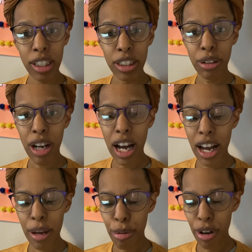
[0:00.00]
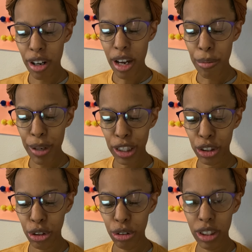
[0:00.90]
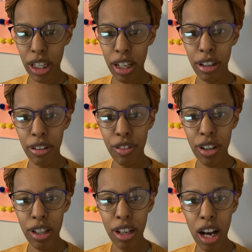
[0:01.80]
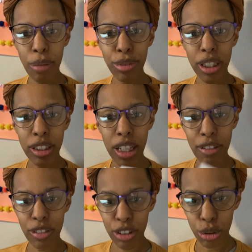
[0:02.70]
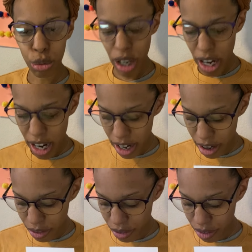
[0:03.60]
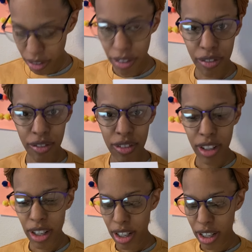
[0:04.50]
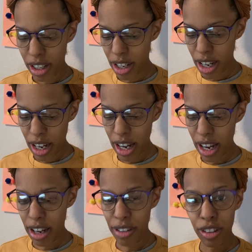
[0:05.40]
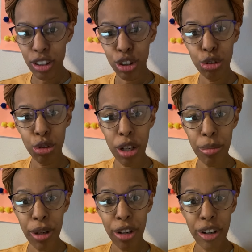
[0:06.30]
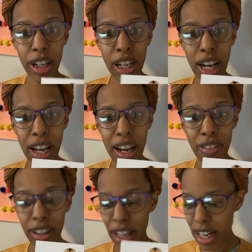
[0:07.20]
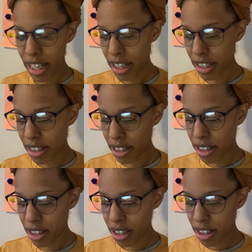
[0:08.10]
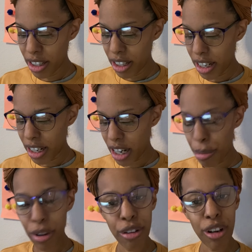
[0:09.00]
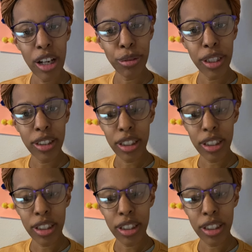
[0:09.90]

So I printed out pictures of objects. I have a giraffe, I have a strawberry, I have a lion, and a couple other objects.